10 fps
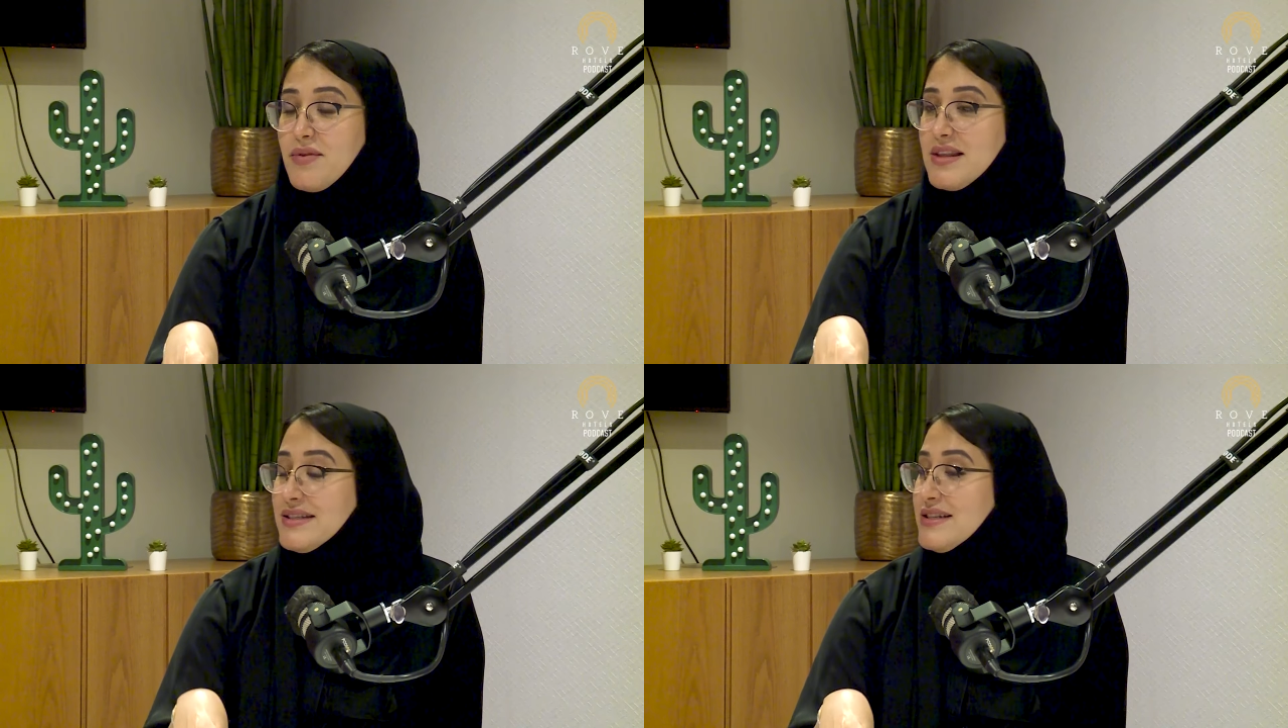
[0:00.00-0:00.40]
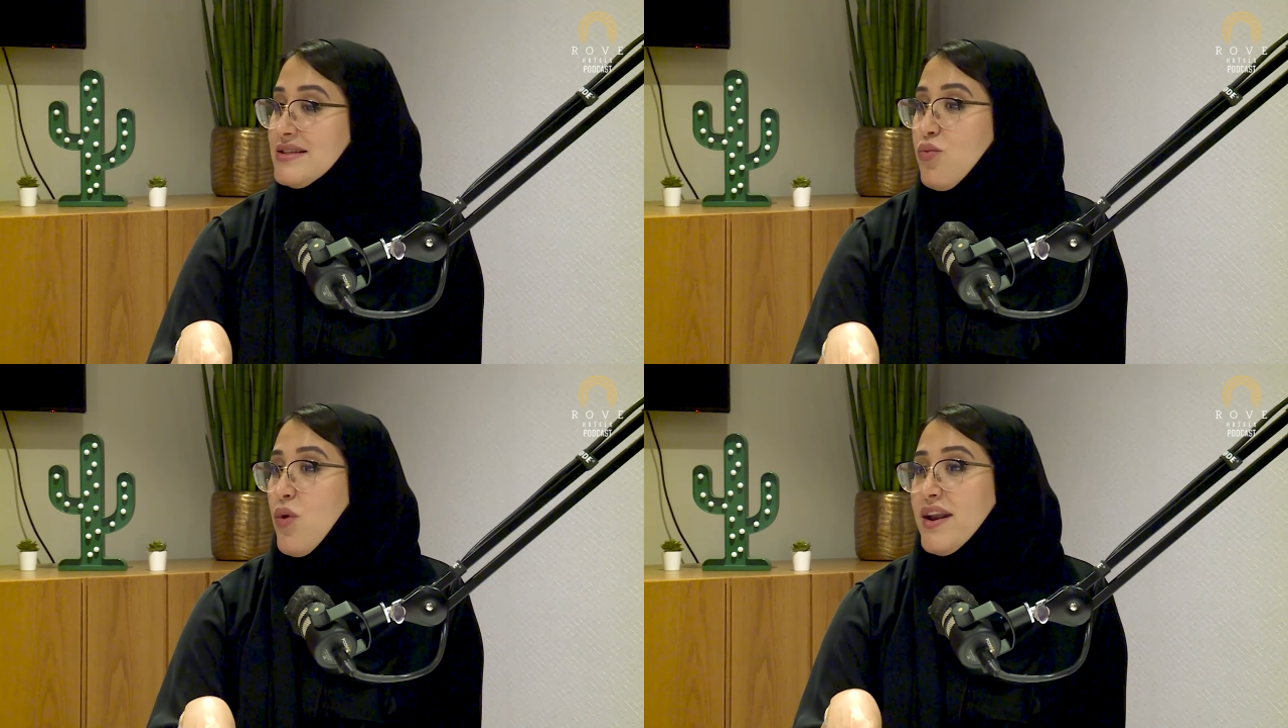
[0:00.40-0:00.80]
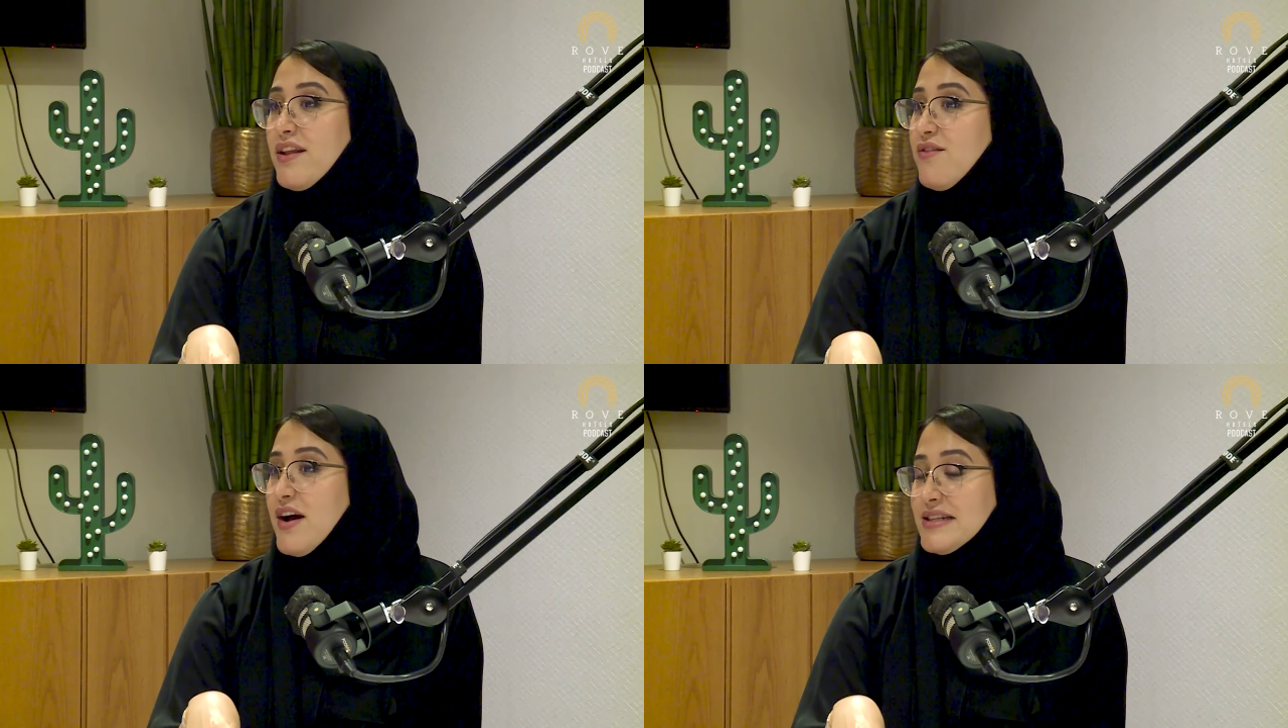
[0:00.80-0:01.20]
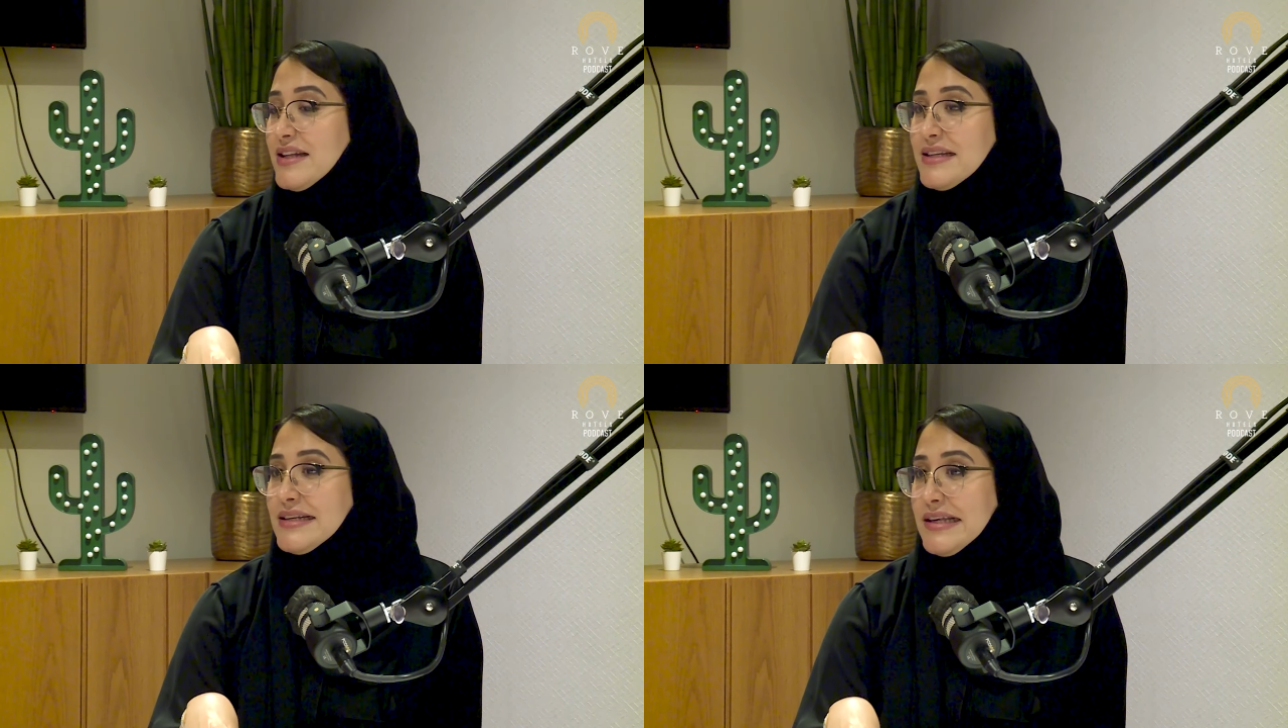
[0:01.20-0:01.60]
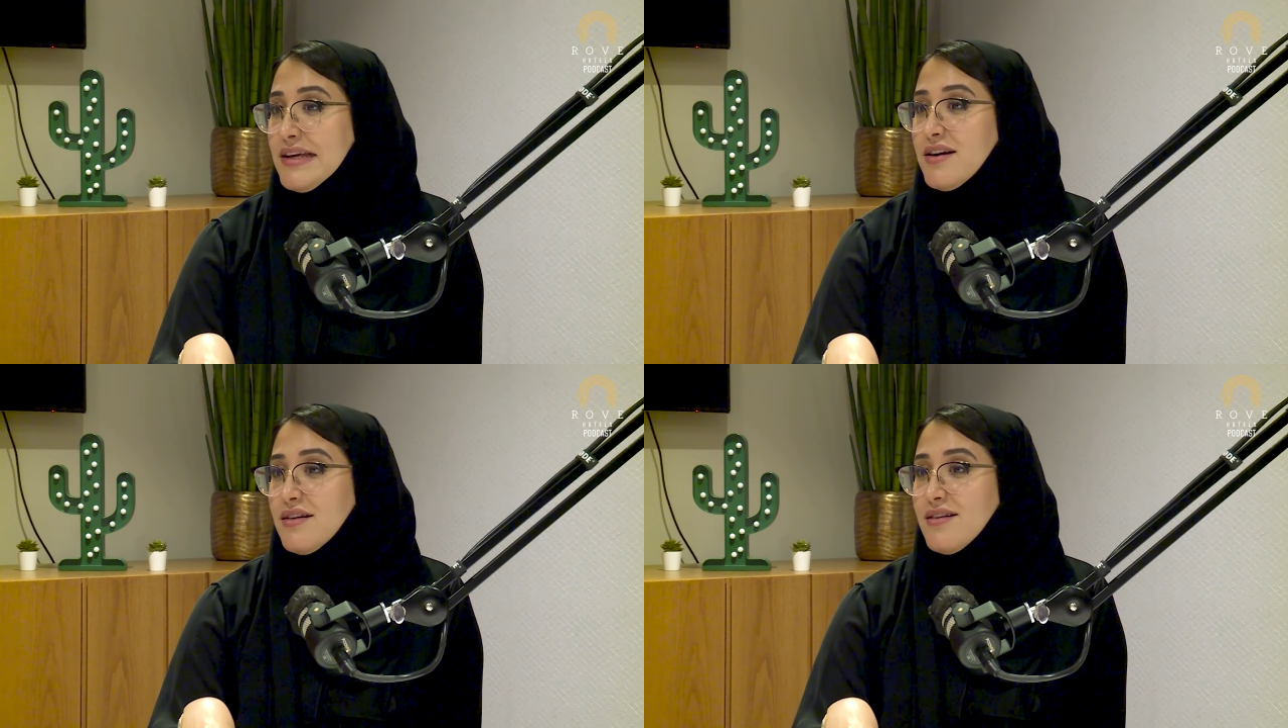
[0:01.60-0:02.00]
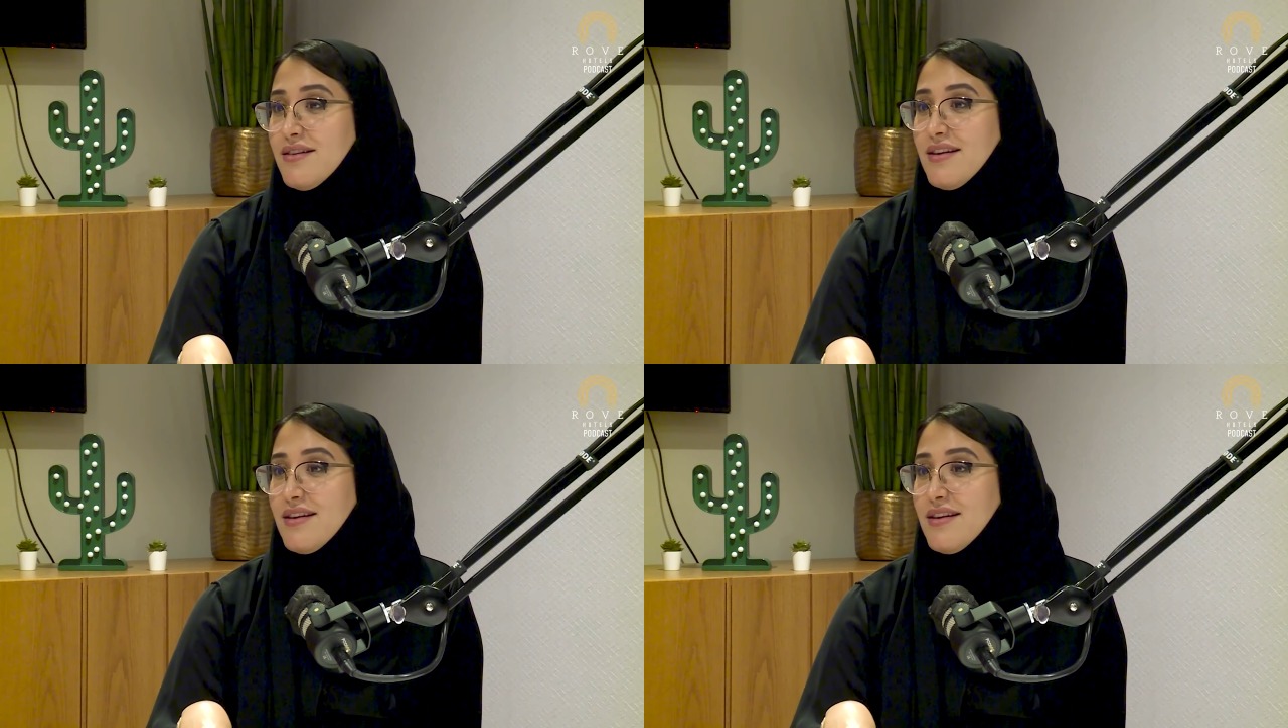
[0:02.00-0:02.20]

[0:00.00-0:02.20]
This is the one advice I didn't hear.